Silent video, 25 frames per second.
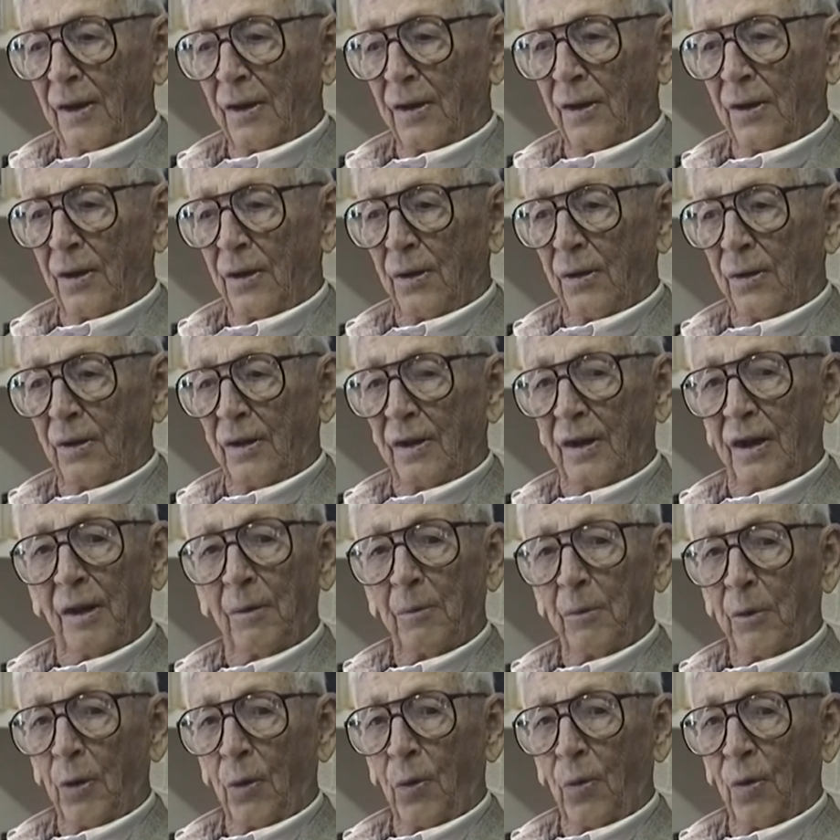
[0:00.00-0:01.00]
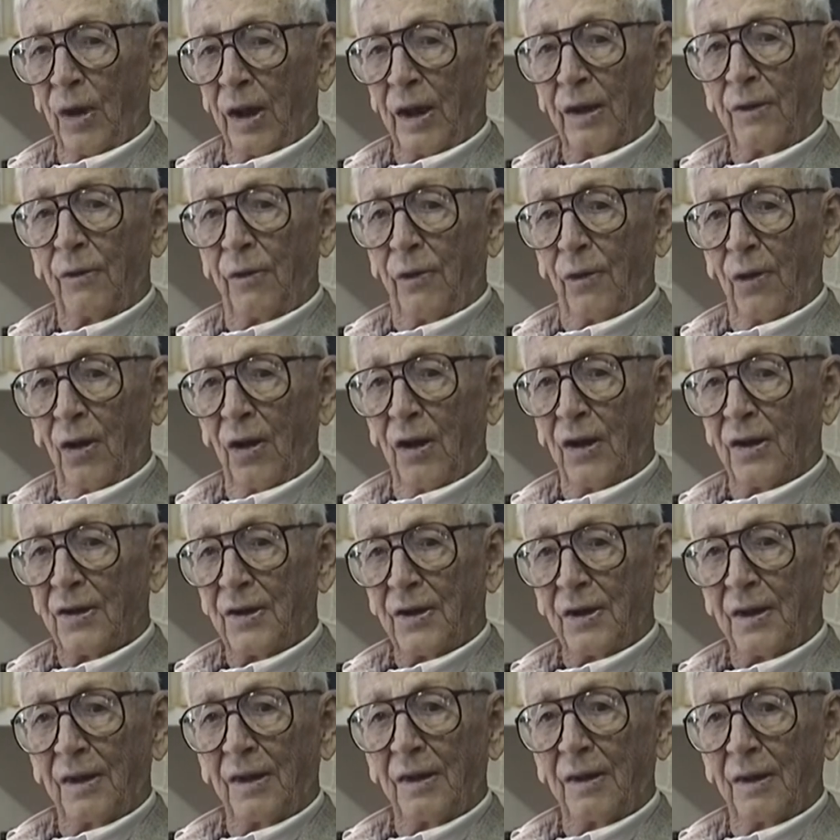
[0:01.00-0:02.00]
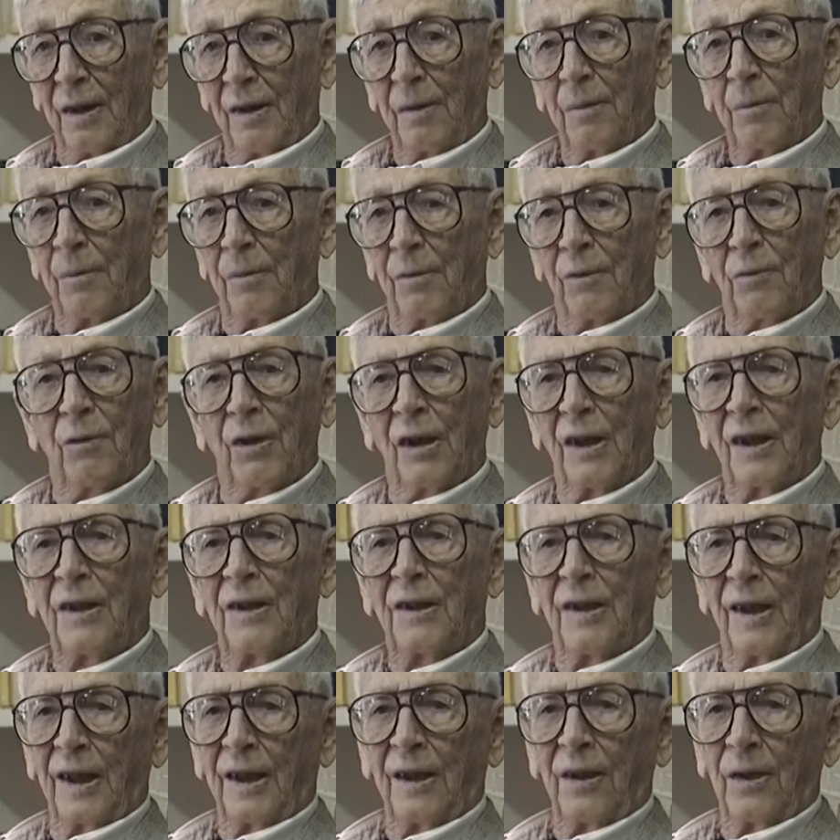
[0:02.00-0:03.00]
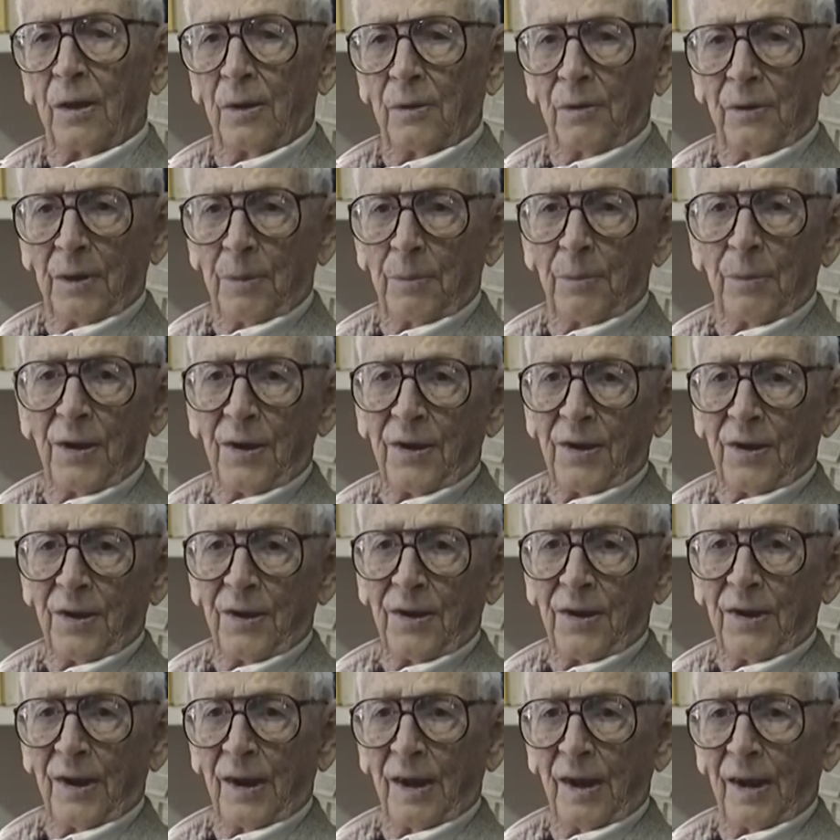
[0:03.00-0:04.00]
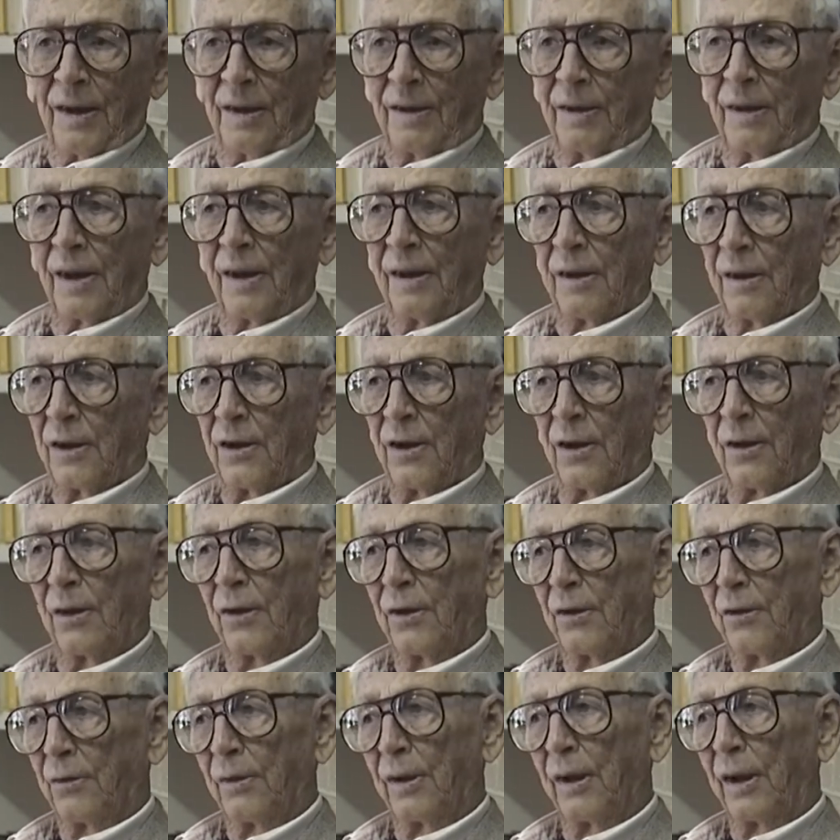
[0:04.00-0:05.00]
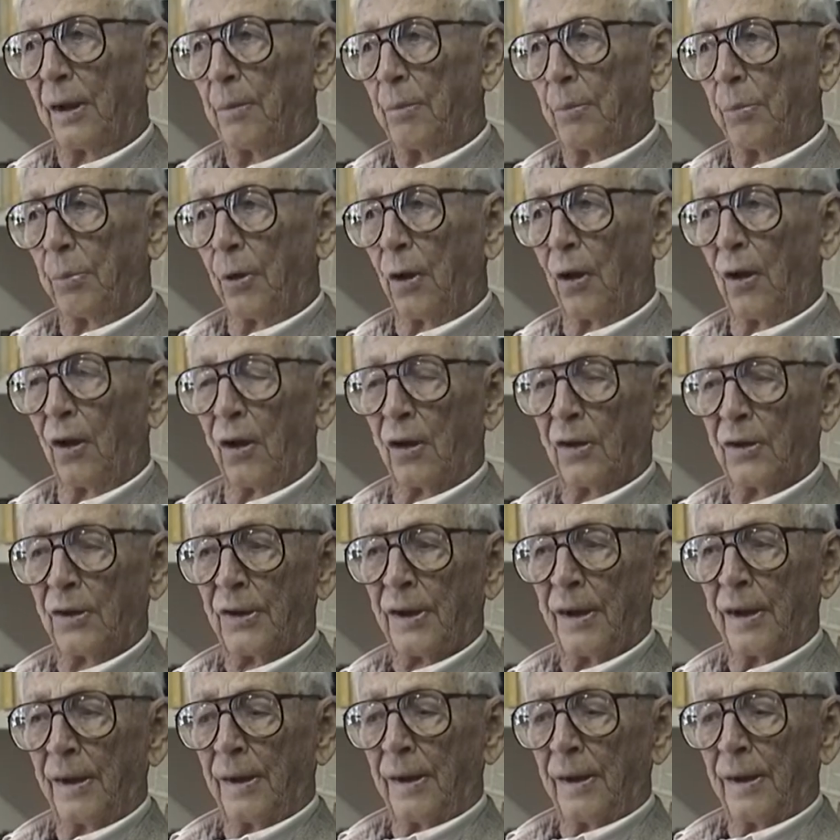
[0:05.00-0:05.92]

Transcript: to come to work for us and, and really take over the business mm-hmm. side. Mm-hmm. And, so it's really Paul's.